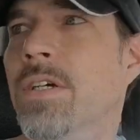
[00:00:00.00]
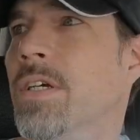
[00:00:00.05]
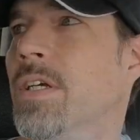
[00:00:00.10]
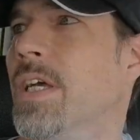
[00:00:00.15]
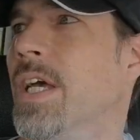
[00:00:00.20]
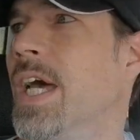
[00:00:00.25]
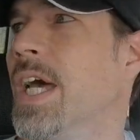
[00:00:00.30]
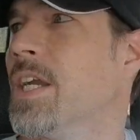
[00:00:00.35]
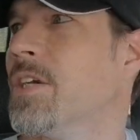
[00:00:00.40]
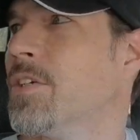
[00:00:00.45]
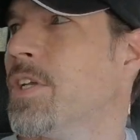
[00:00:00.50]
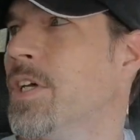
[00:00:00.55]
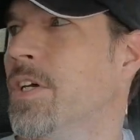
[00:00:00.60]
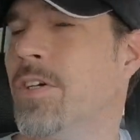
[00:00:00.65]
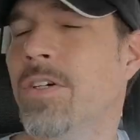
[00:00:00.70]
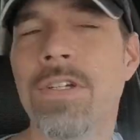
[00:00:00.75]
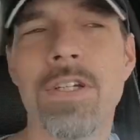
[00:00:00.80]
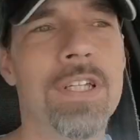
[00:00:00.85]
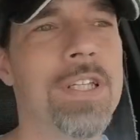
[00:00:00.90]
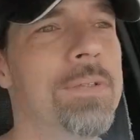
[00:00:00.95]
I don't
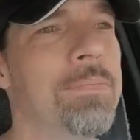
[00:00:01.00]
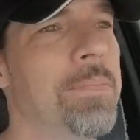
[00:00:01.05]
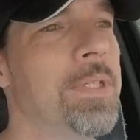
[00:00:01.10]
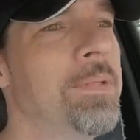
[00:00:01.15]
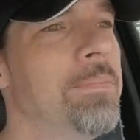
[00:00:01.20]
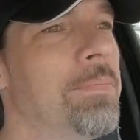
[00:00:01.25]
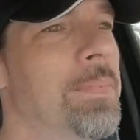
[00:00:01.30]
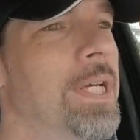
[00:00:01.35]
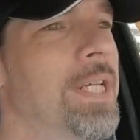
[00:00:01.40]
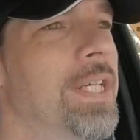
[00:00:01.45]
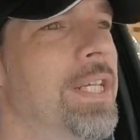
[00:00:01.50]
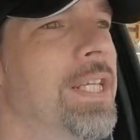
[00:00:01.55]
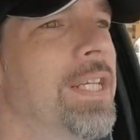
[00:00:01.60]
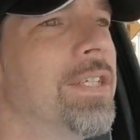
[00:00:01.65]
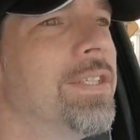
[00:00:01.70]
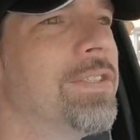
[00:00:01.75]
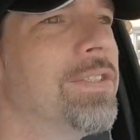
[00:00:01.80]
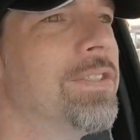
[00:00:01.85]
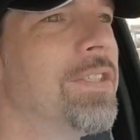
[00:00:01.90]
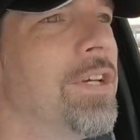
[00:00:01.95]
know, it might need a
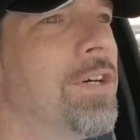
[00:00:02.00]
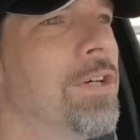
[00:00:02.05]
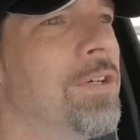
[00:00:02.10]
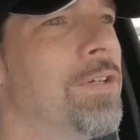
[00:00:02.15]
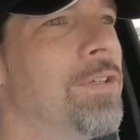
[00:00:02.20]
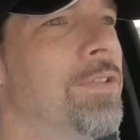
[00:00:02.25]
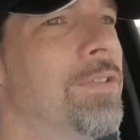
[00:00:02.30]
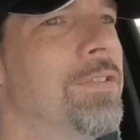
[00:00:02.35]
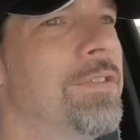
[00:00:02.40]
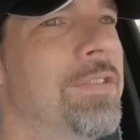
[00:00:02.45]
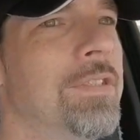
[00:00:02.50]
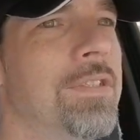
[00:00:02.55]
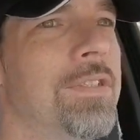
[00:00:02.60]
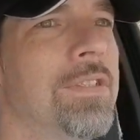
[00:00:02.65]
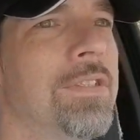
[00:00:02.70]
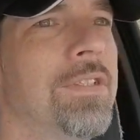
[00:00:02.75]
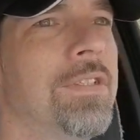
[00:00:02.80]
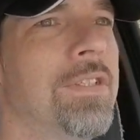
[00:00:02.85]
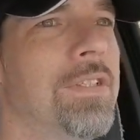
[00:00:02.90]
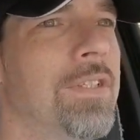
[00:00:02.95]
stall
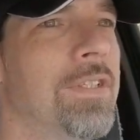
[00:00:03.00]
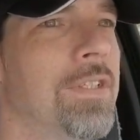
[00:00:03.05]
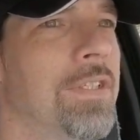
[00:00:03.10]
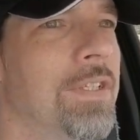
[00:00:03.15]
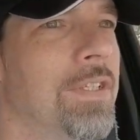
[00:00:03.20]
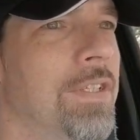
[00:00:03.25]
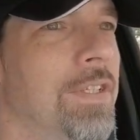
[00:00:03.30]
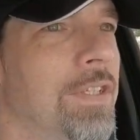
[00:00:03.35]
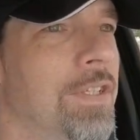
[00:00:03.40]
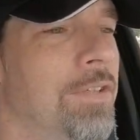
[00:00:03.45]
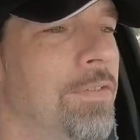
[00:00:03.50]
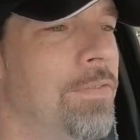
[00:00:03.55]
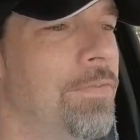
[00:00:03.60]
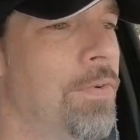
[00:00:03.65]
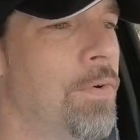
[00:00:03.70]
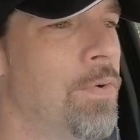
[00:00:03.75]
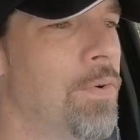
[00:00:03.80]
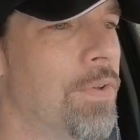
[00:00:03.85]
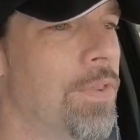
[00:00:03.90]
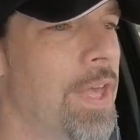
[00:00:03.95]

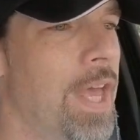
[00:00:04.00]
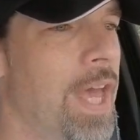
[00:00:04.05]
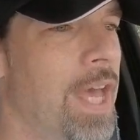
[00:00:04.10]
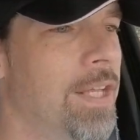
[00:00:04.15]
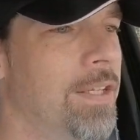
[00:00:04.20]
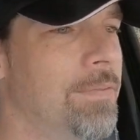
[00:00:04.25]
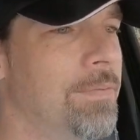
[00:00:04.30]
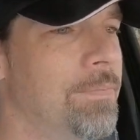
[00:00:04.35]
for that,